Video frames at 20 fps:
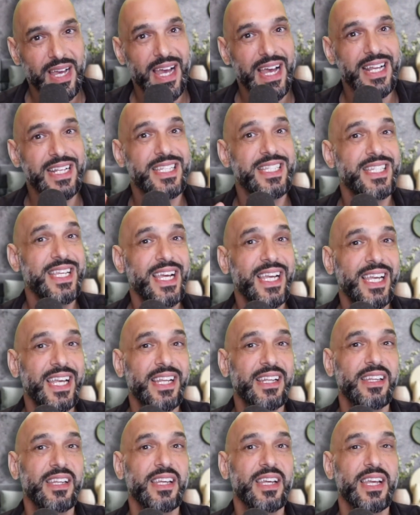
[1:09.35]
and
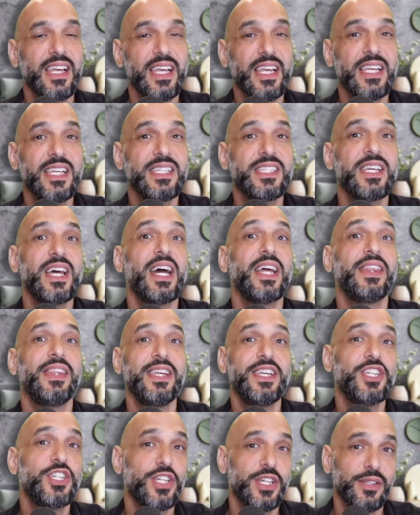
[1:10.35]
second is
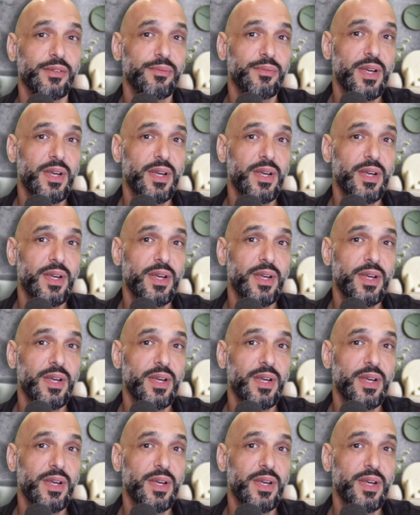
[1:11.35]
addition.